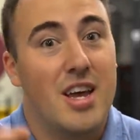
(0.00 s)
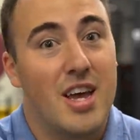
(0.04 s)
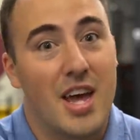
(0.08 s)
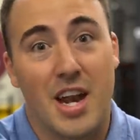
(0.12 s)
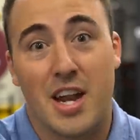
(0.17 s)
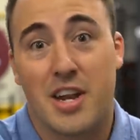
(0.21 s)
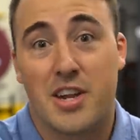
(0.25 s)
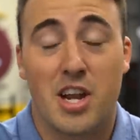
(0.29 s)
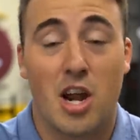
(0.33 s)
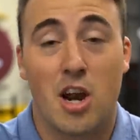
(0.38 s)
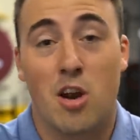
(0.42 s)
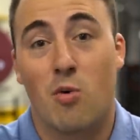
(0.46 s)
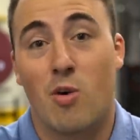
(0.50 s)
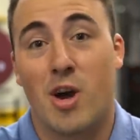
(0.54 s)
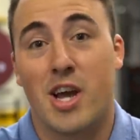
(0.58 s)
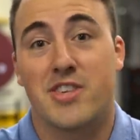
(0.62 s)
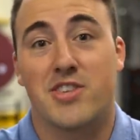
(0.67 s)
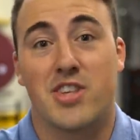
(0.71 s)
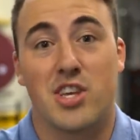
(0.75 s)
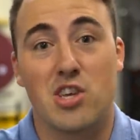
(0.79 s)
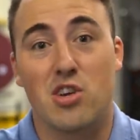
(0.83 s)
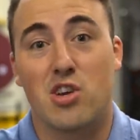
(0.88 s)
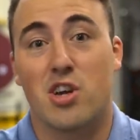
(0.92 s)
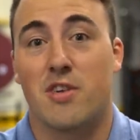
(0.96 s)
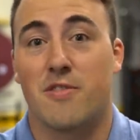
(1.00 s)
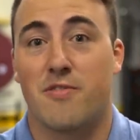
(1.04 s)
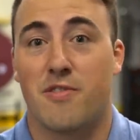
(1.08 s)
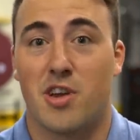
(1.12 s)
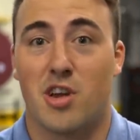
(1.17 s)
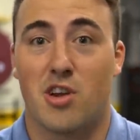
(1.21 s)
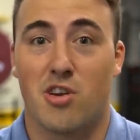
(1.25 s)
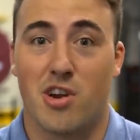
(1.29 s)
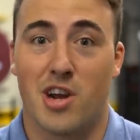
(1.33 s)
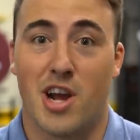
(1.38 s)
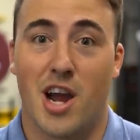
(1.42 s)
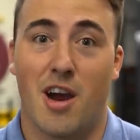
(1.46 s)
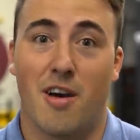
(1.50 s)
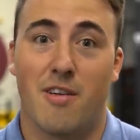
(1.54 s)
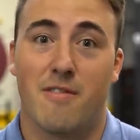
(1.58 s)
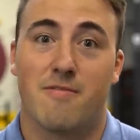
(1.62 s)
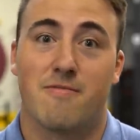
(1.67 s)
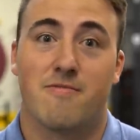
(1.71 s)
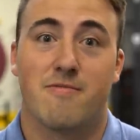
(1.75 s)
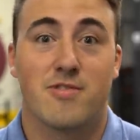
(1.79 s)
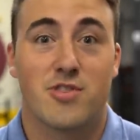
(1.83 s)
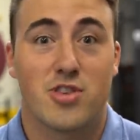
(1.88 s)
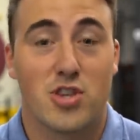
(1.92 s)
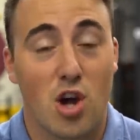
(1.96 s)
and a ton of ways that you can figure it out.
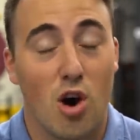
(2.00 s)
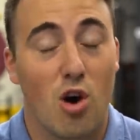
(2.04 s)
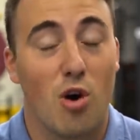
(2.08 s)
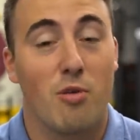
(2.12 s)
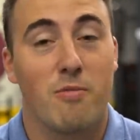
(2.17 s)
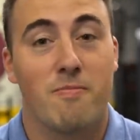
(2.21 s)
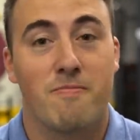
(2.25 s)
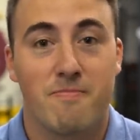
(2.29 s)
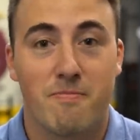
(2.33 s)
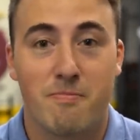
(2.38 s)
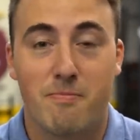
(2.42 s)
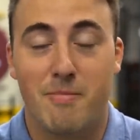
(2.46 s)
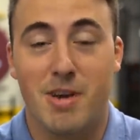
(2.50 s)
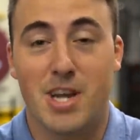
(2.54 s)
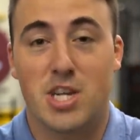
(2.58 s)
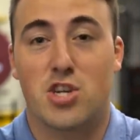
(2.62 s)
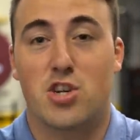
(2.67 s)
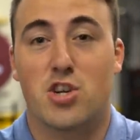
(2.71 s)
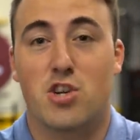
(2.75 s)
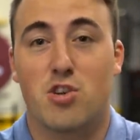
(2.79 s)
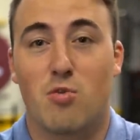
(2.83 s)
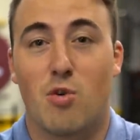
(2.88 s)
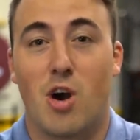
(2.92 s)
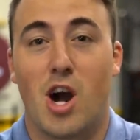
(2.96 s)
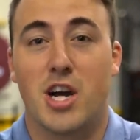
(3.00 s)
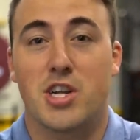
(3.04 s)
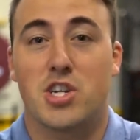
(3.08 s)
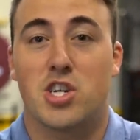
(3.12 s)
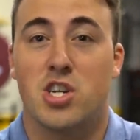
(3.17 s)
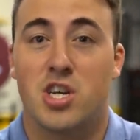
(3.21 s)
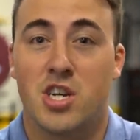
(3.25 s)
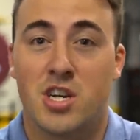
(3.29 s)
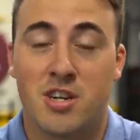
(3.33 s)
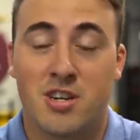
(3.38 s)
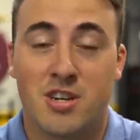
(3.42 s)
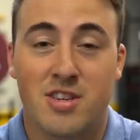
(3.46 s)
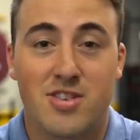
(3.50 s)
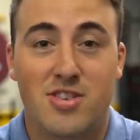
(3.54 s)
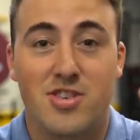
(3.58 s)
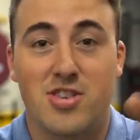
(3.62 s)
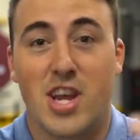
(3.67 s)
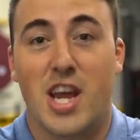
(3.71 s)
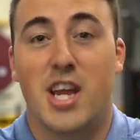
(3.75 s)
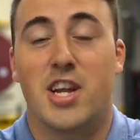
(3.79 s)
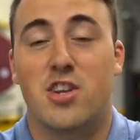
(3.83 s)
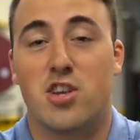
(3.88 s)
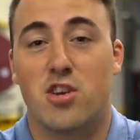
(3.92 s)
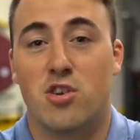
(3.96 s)
So make sure you're watching,
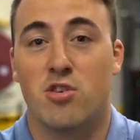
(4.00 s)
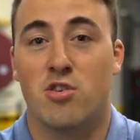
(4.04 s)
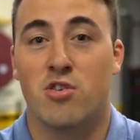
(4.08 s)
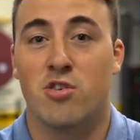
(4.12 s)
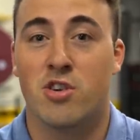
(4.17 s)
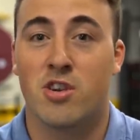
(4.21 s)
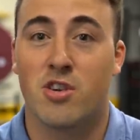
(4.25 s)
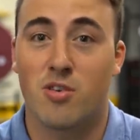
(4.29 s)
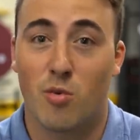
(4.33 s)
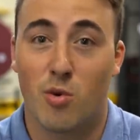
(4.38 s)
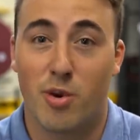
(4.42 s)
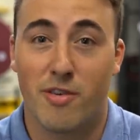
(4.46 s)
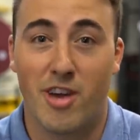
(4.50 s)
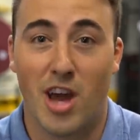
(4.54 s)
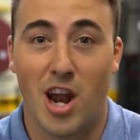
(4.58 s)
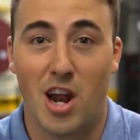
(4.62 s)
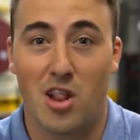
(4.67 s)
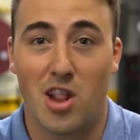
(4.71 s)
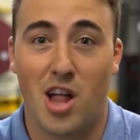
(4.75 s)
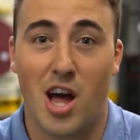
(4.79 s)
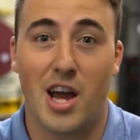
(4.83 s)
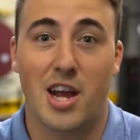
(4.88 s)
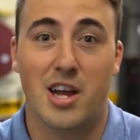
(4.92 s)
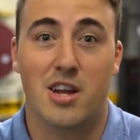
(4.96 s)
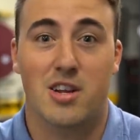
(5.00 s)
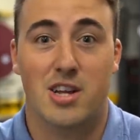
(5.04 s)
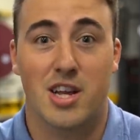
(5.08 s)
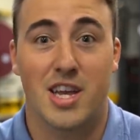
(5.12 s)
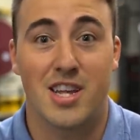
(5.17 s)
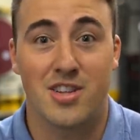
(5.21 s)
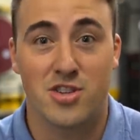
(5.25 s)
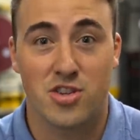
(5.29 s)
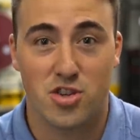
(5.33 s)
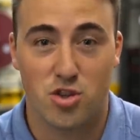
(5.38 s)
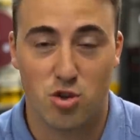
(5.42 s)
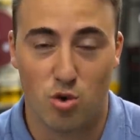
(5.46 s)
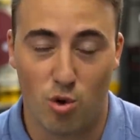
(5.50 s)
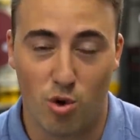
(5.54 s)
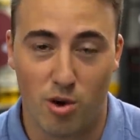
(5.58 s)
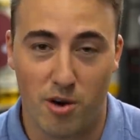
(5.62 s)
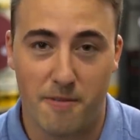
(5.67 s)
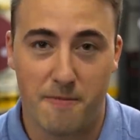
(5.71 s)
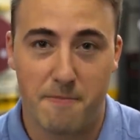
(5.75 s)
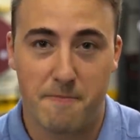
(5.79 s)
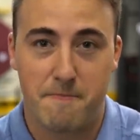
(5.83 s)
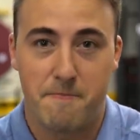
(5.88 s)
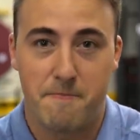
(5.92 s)
stay tuned, we've got a lot in store.